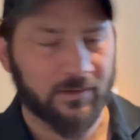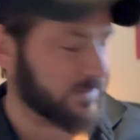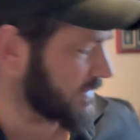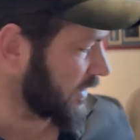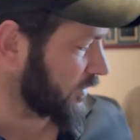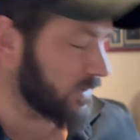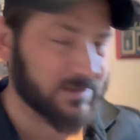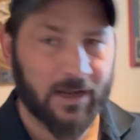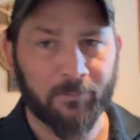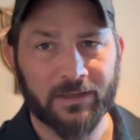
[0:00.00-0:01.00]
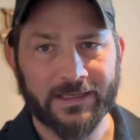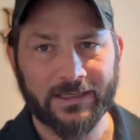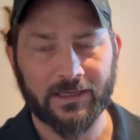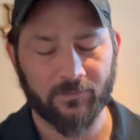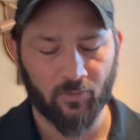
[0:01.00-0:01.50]
It's not
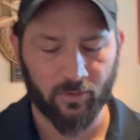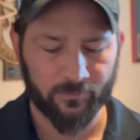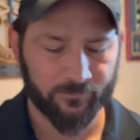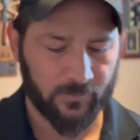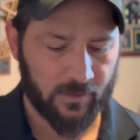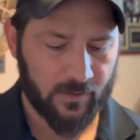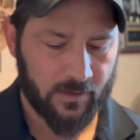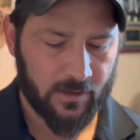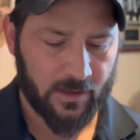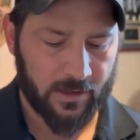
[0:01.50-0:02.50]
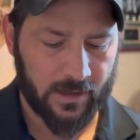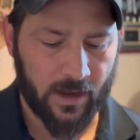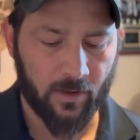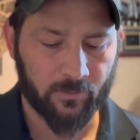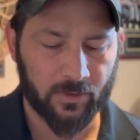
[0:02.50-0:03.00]
blinking anymore. And
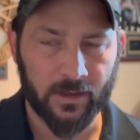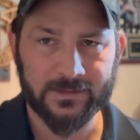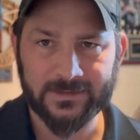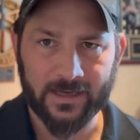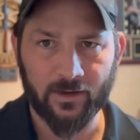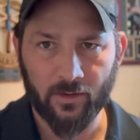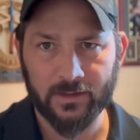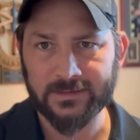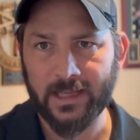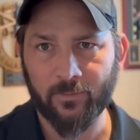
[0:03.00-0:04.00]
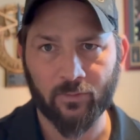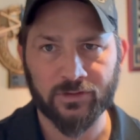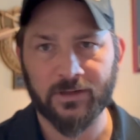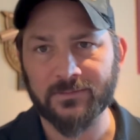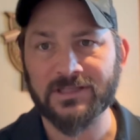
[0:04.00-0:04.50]
now I'm going to set it on a table or
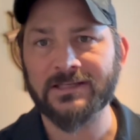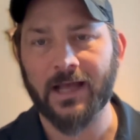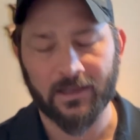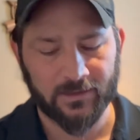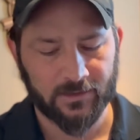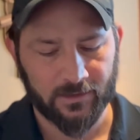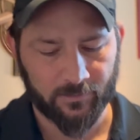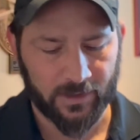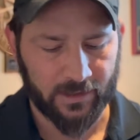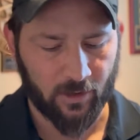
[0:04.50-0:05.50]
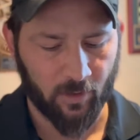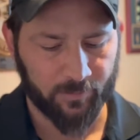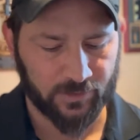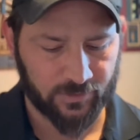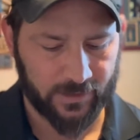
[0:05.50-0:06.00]
something solid, and I'm going to hit
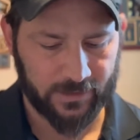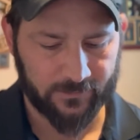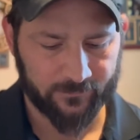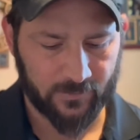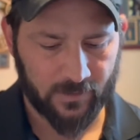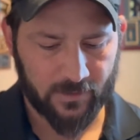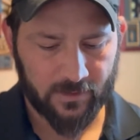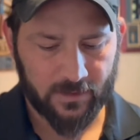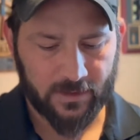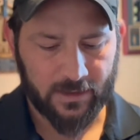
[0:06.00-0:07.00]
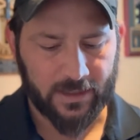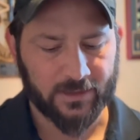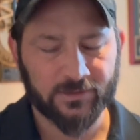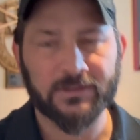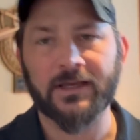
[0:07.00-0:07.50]
open training, and
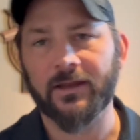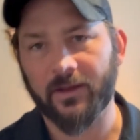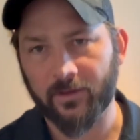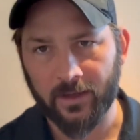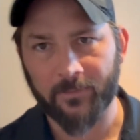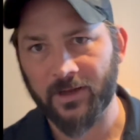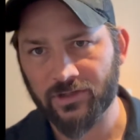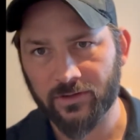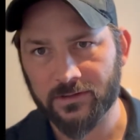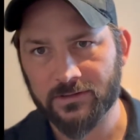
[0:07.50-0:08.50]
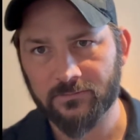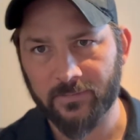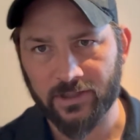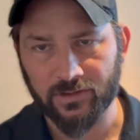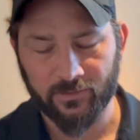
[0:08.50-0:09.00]
it's going to tell you, okay, make sure
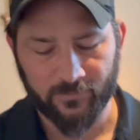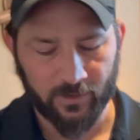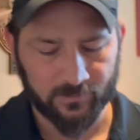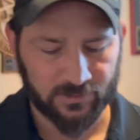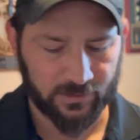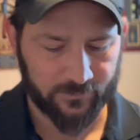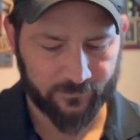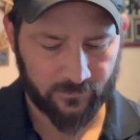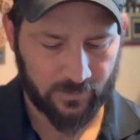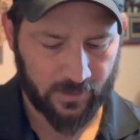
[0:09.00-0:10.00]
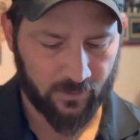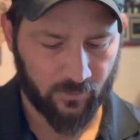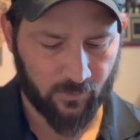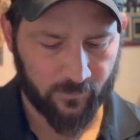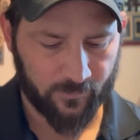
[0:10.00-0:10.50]
your firearm's clear. Okay,
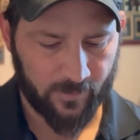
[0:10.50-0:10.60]
cool.